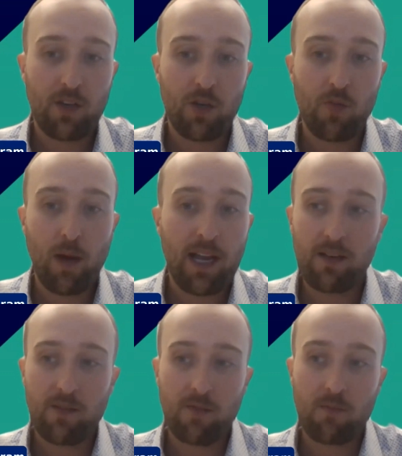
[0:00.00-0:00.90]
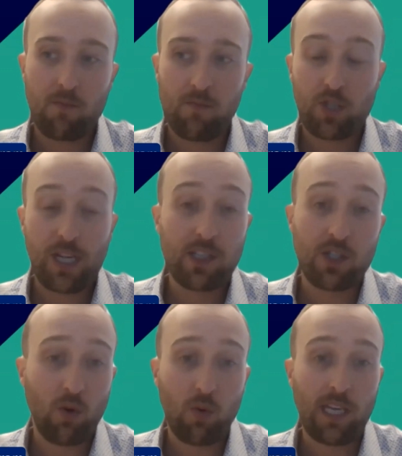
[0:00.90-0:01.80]
you might change
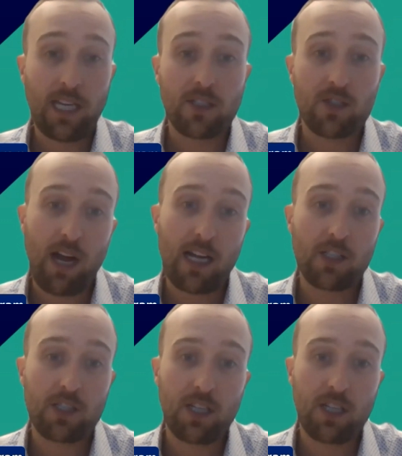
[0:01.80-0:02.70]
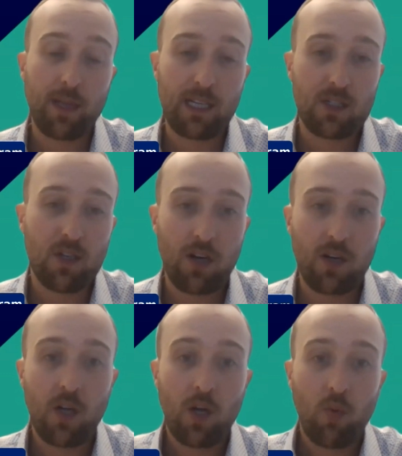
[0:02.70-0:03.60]
your whole case strategy based
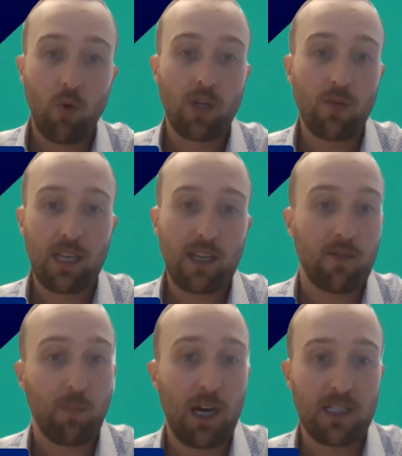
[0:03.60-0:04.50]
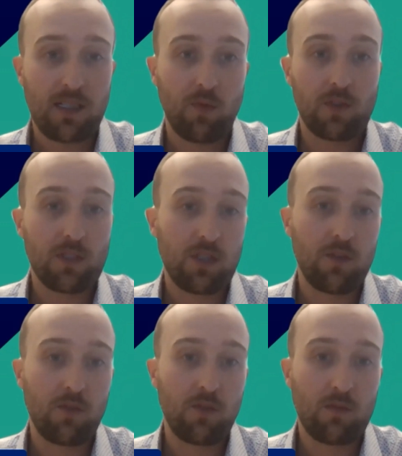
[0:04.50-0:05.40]
on what you think is possible
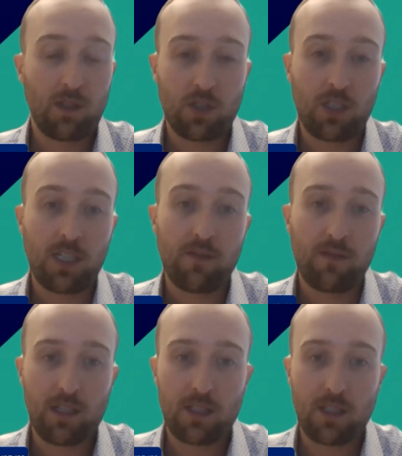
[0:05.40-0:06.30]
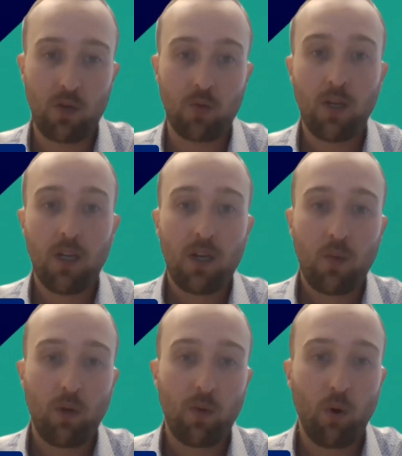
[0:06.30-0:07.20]
to achieve. And so
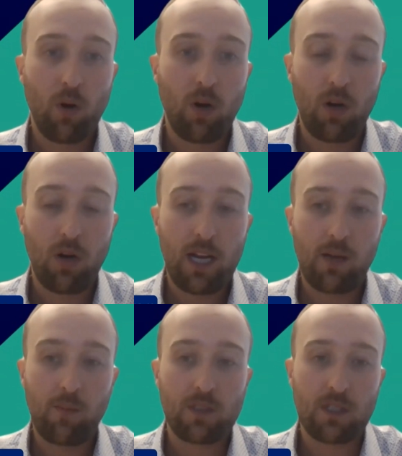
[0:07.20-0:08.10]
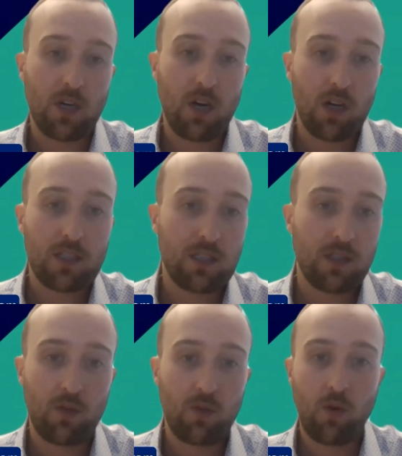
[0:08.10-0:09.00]
when we're able to talk
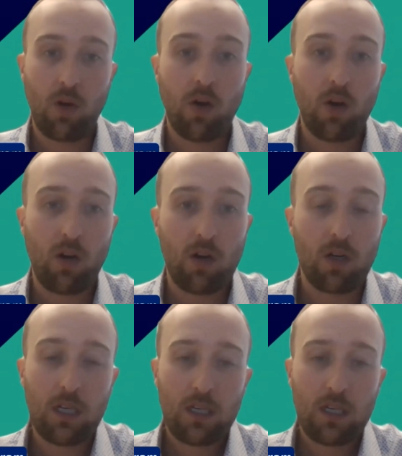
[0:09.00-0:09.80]
to our